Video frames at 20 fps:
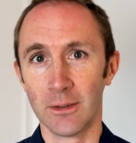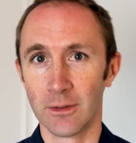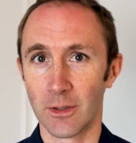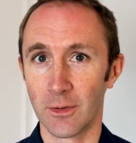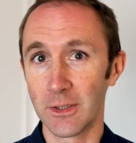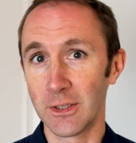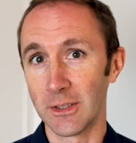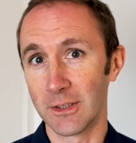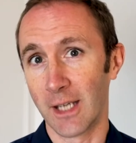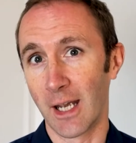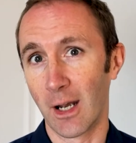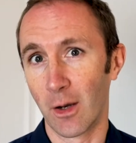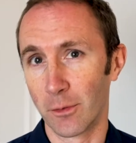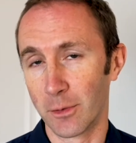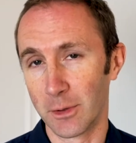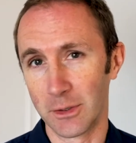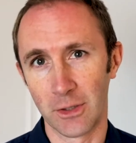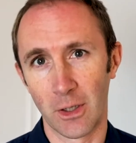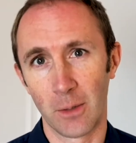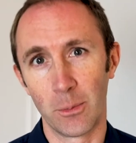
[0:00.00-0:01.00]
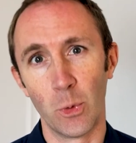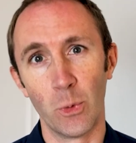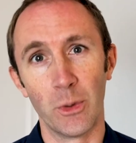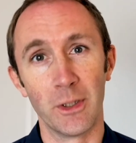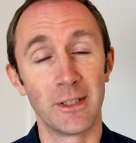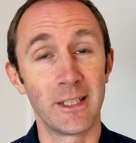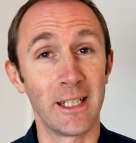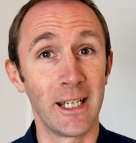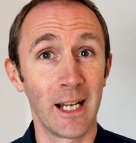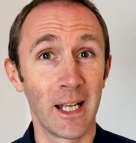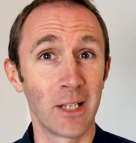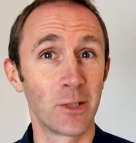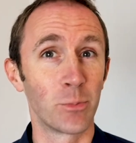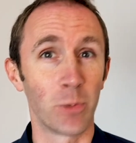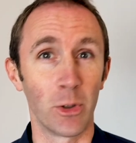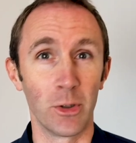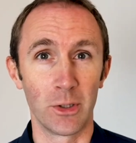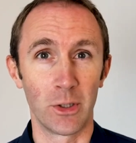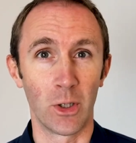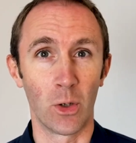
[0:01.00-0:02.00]
So this is how, for example, the TLS
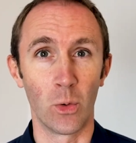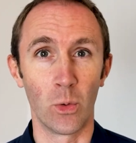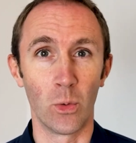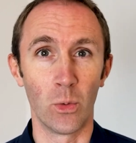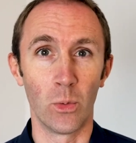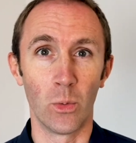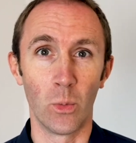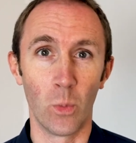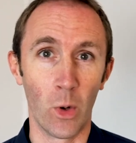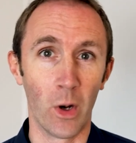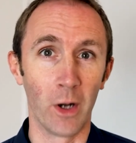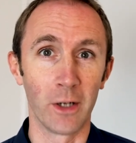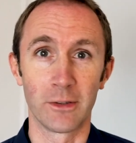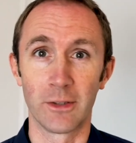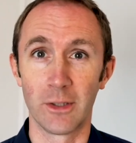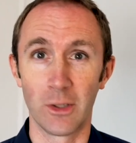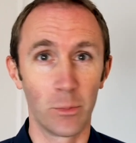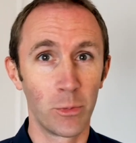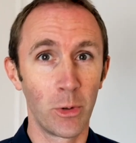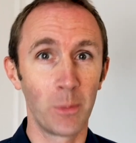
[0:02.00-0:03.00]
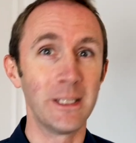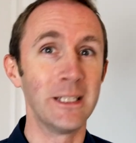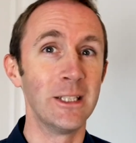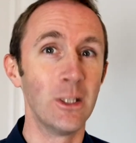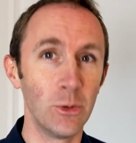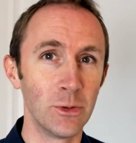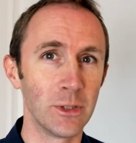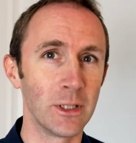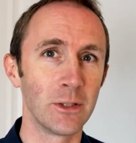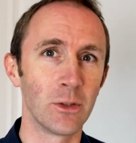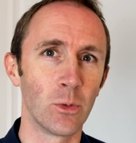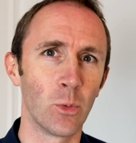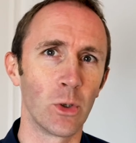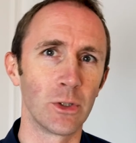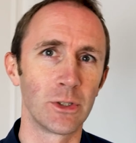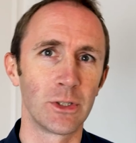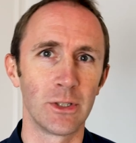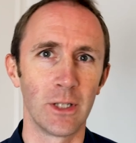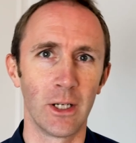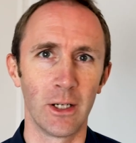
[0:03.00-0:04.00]
protocol works that you're probably using to
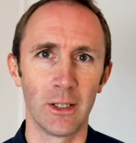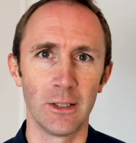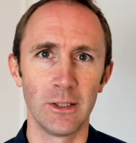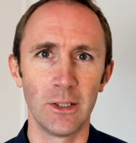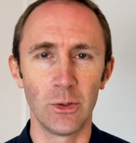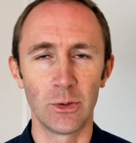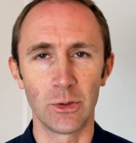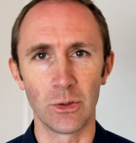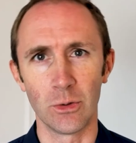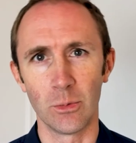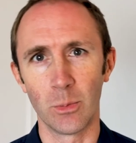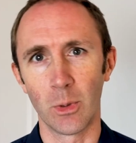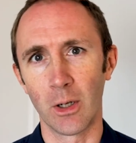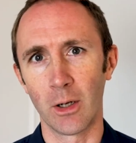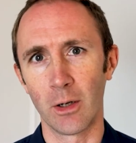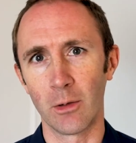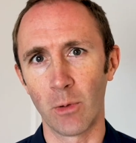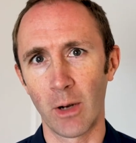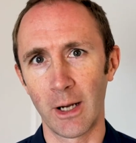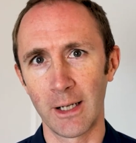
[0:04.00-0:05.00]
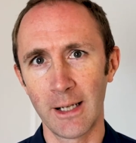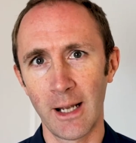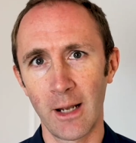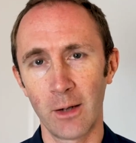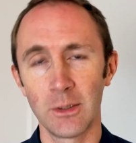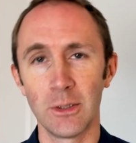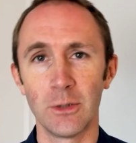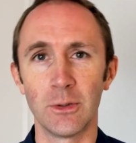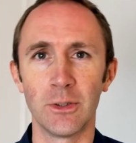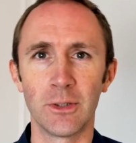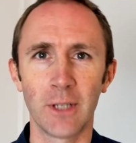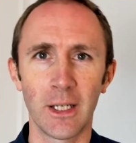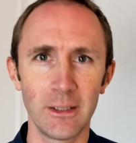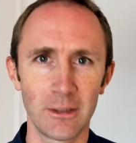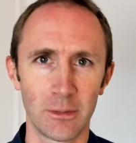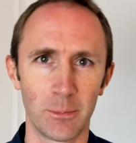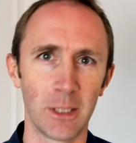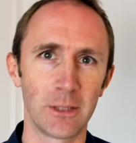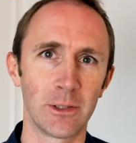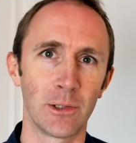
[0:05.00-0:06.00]
watch YouTube right now. It uses
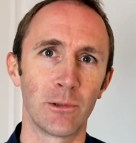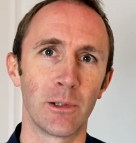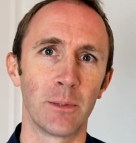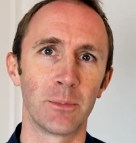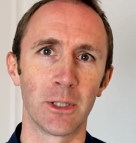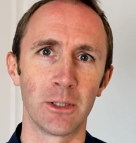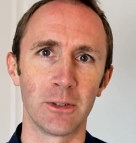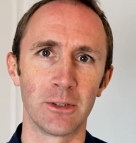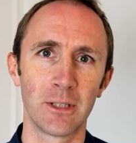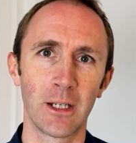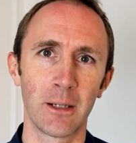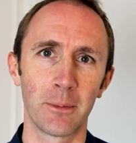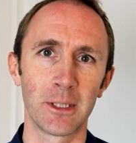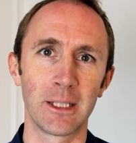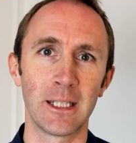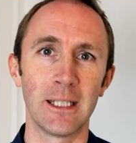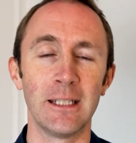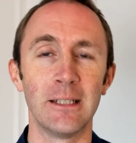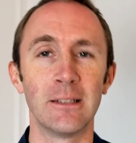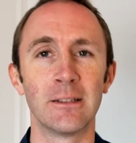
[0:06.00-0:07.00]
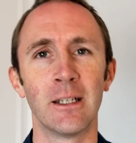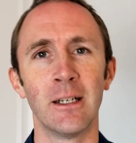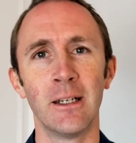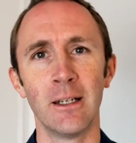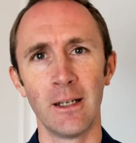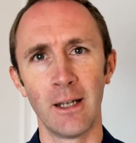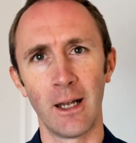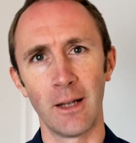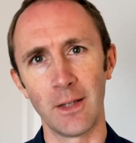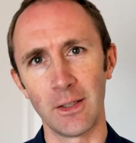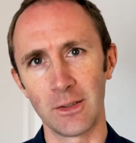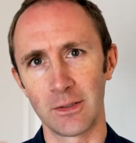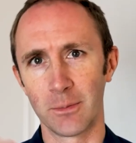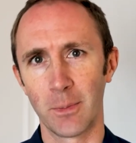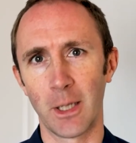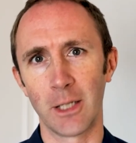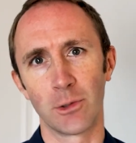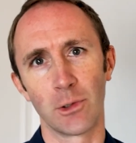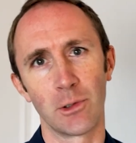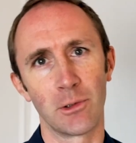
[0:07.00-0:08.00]
asymmetric crypto to set up the keys, and then
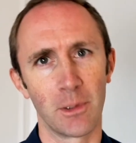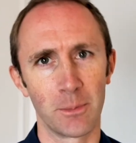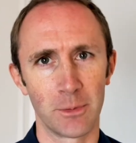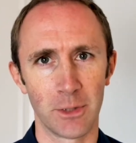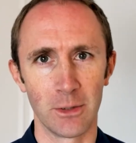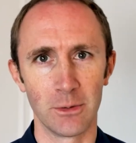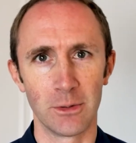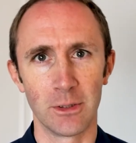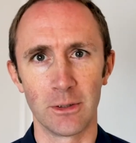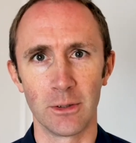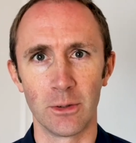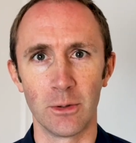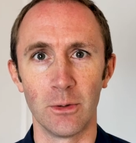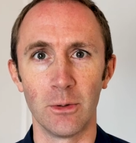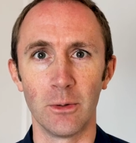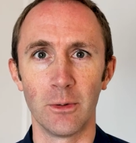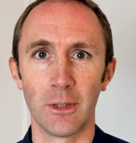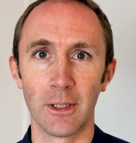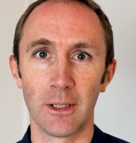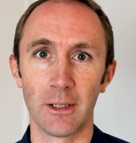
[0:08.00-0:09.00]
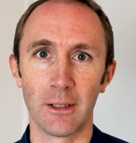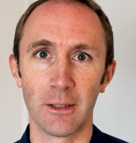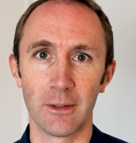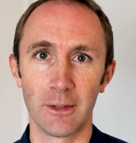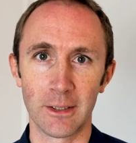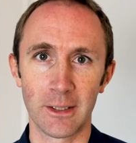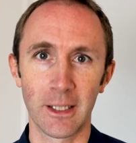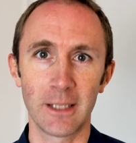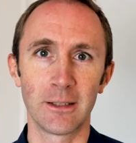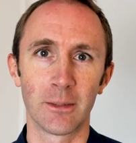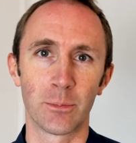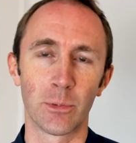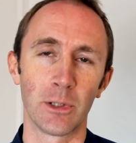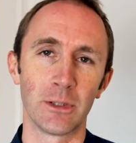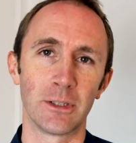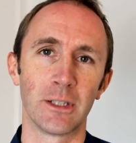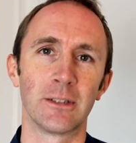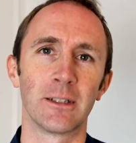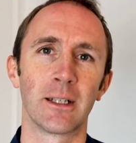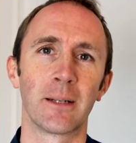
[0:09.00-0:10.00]
symmetric crypto to do the data
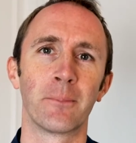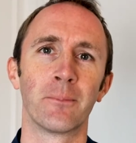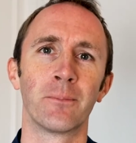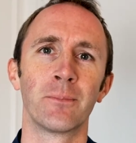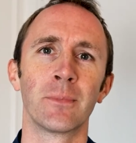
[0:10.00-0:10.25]
processing.